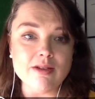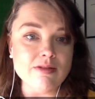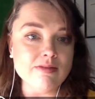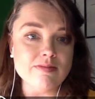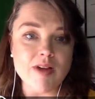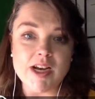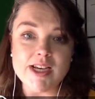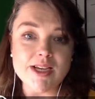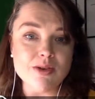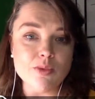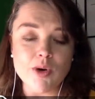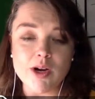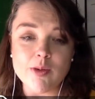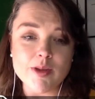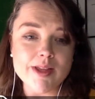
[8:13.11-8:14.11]
you're ready to
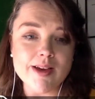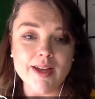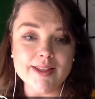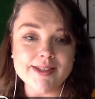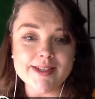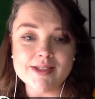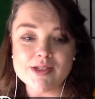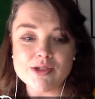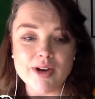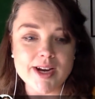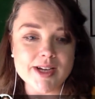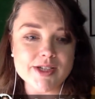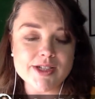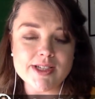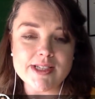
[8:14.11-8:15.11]
work with a content
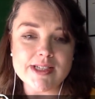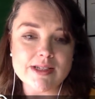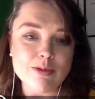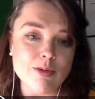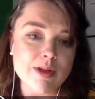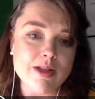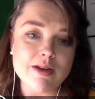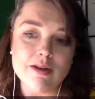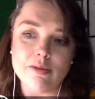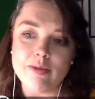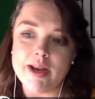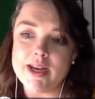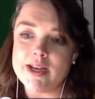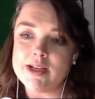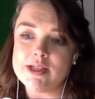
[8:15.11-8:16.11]
strategist, whether you're
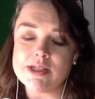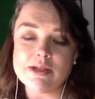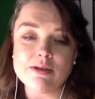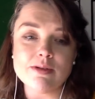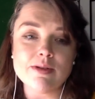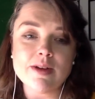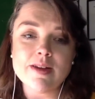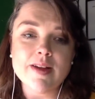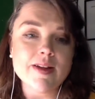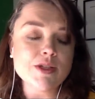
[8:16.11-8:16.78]
ready to